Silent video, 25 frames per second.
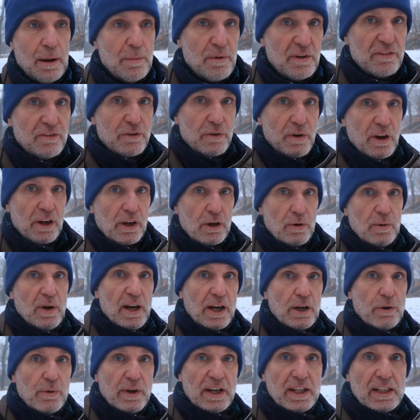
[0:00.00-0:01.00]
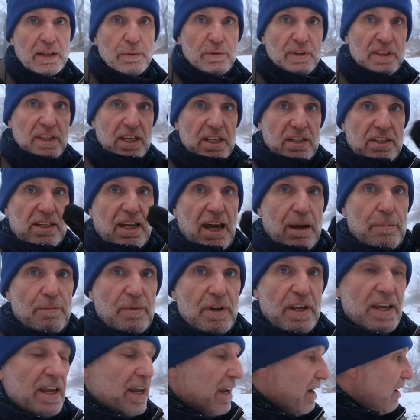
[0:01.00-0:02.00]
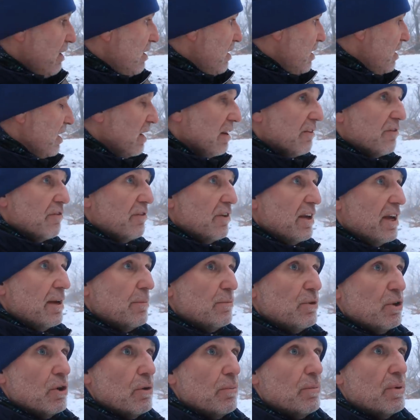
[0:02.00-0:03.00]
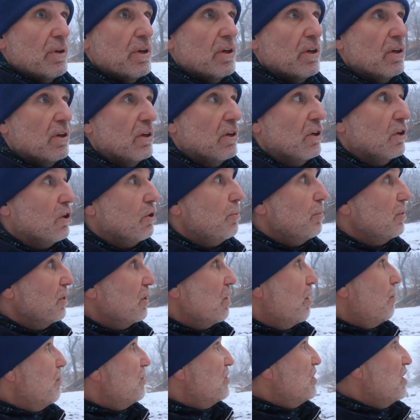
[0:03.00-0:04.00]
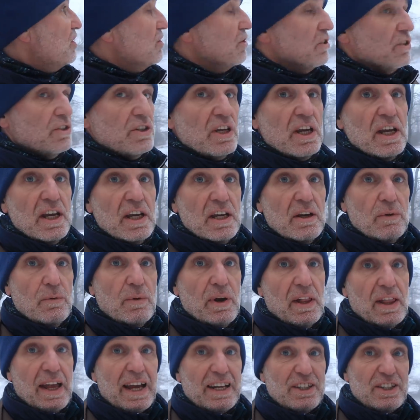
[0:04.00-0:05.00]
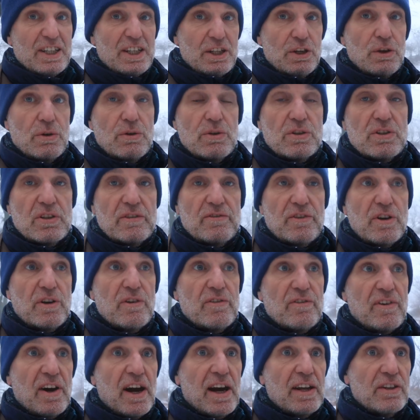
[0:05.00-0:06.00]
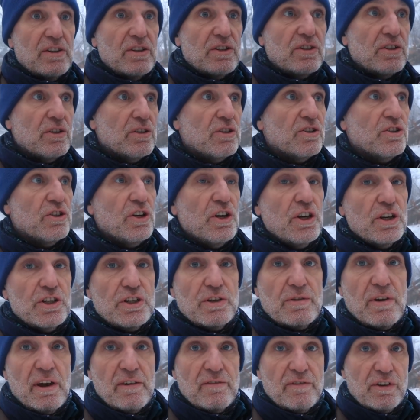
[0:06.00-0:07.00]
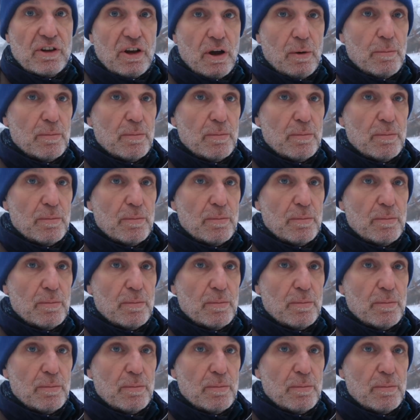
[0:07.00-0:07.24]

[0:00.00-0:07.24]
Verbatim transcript: I moved around quite quickly with this camera here and I framed up a couple of compositions. Well, I actually used the viewfinder to search around for